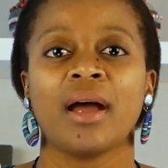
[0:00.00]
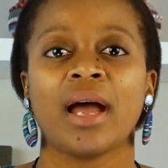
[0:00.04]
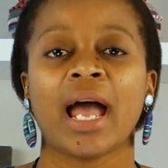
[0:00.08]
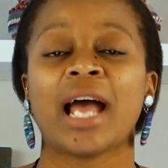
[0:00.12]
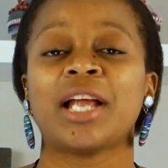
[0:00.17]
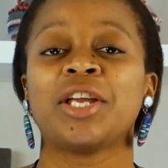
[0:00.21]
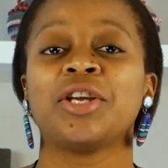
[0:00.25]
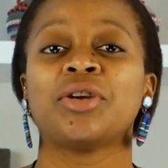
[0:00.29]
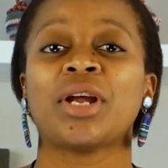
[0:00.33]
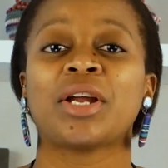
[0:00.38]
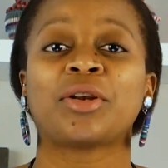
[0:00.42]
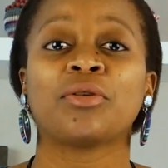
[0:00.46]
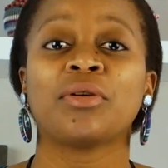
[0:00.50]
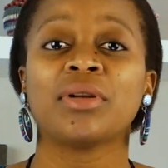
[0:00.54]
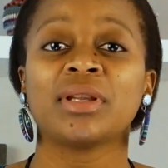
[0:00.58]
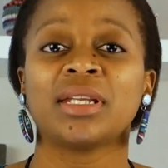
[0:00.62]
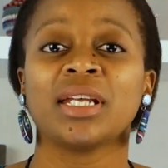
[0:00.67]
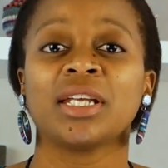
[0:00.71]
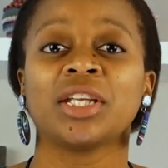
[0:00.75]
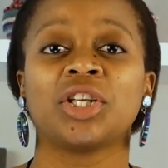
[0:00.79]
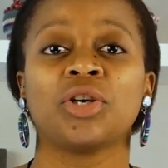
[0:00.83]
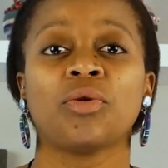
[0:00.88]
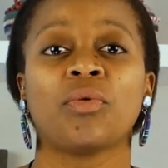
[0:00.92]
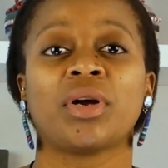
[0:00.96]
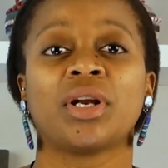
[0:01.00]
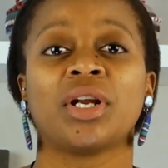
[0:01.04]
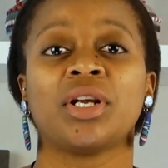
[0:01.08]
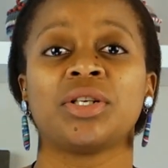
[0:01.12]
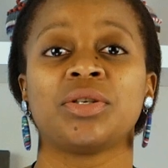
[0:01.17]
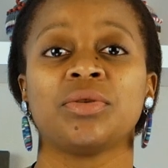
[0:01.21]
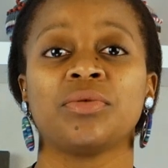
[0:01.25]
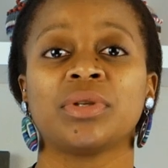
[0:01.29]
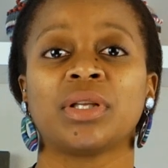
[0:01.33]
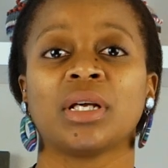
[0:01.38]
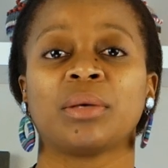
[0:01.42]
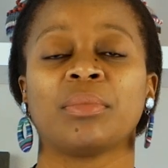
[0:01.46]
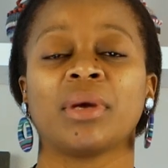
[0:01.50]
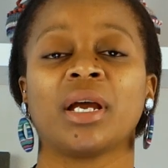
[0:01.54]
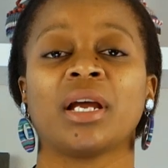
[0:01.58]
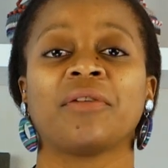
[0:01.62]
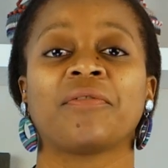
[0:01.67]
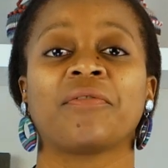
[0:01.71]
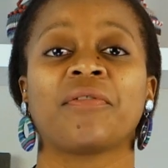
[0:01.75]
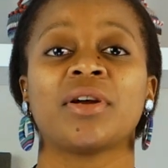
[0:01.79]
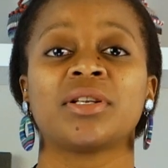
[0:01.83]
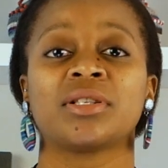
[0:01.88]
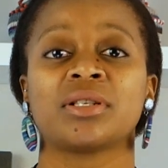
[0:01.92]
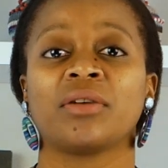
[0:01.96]
and I don't think you want to do them in
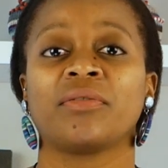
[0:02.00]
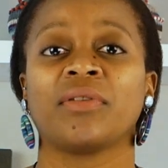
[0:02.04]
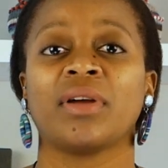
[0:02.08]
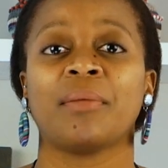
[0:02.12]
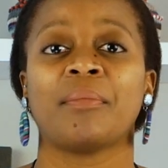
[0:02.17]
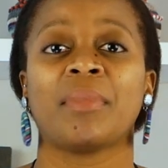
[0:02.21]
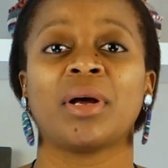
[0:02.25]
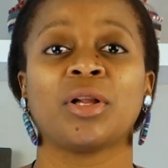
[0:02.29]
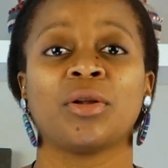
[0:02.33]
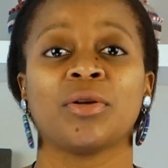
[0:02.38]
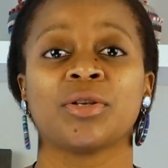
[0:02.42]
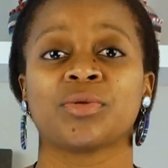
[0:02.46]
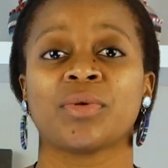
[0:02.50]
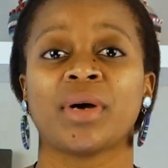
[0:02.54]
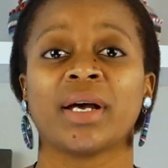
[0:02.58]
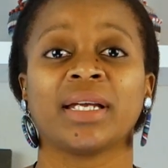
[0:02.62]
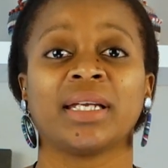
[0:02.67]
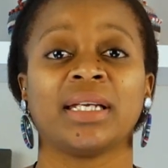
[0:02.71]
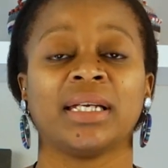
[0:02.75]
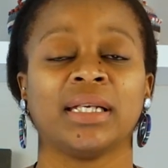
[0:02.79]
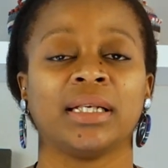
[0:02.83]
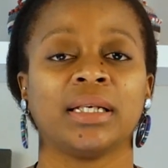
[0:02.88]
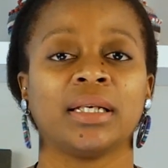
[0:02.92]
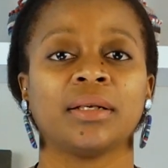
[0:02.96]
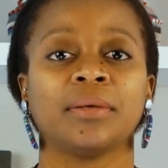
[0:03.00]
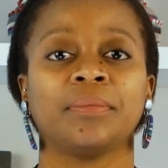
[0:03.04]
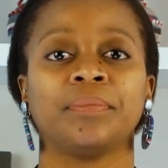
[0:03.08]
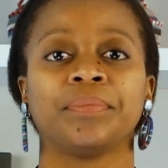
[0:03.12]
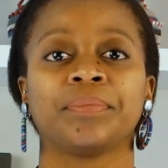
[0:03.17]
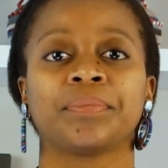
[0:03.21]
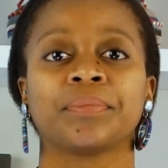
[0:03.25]
front of imadluzwagini.